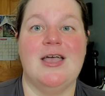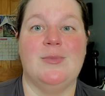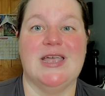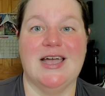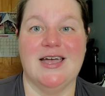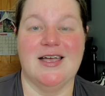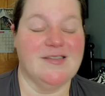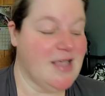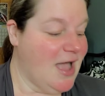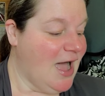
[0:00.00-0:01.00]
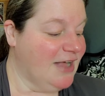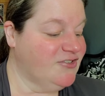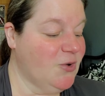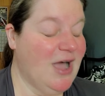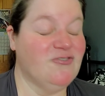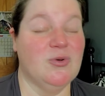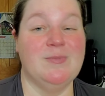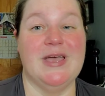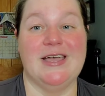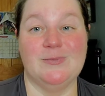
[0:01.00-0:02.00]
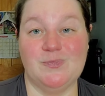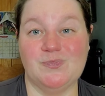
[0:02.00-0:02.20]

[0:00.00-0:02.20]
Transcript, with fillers: because I do have to admit,